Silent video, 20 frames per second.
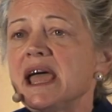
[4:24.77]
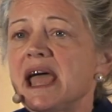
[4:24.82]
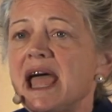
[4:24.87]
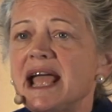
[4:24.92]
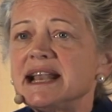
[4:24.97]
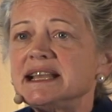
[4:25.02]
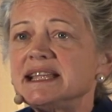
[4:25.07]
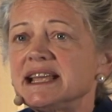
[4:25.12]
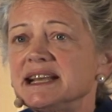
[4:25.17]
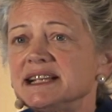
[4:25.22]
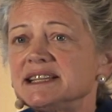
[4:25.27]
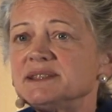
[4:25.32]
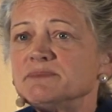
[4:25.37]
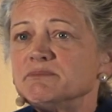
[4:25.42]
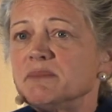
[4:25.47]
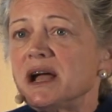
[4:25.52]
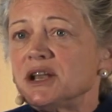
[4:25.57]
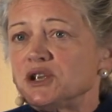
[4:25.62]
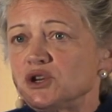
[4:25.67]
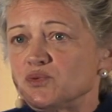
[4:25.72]
and get as
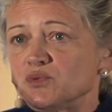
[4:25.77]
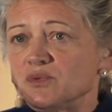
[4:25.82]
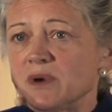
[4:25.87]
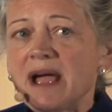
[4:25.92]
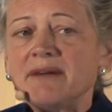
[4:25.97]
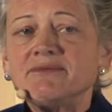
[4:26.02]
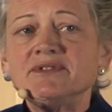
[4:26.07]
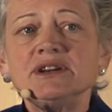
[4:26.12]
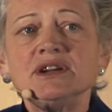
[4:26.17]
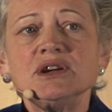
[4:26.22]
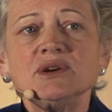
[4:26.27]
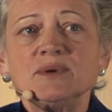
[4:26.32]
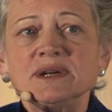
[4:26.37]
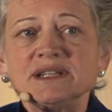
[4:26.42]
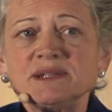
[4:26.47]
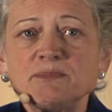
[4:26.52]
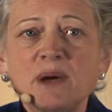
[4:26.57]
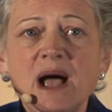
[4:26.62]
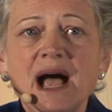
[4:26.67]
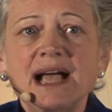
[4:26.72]
much revenue
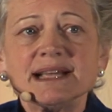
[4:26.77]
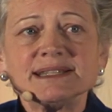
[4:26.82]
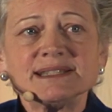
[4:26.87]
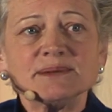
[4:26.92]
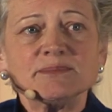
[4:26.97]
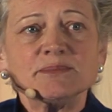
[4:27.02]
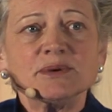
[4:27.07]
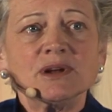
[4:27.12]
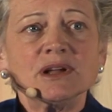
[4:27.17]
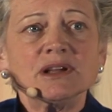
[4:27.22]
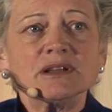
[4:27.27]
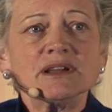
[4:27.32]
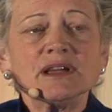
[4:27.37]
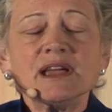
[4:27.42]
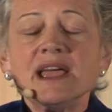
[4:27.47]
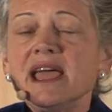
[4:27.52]
as possible.